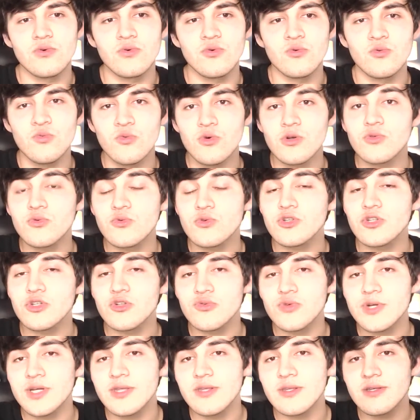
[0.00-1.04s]
what would you
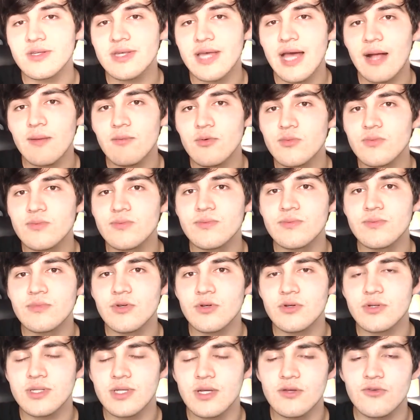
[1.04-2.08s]
rate this album
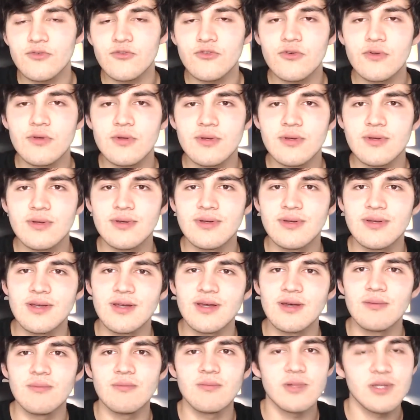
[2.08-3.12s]
yourself?
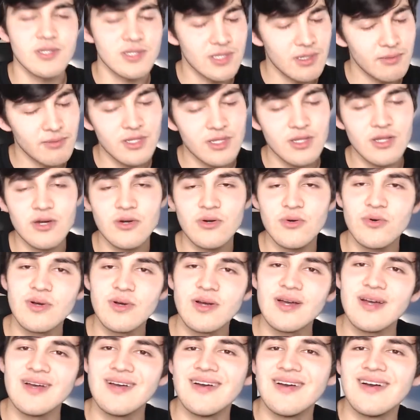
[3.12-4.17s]
Please let me know,
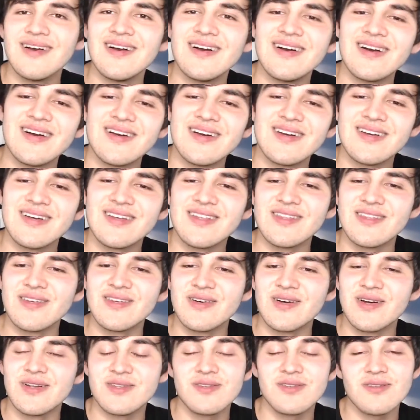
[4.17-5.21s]
and
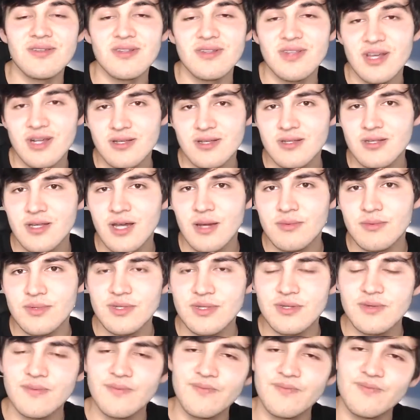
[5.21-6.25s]
until next
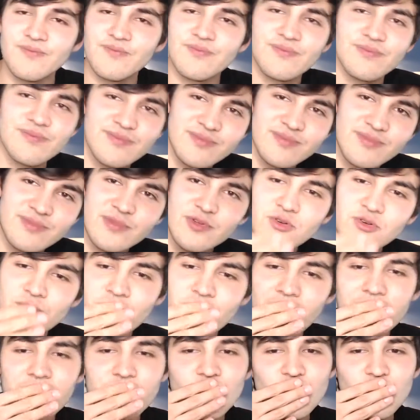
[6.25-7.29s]
times, goodbye.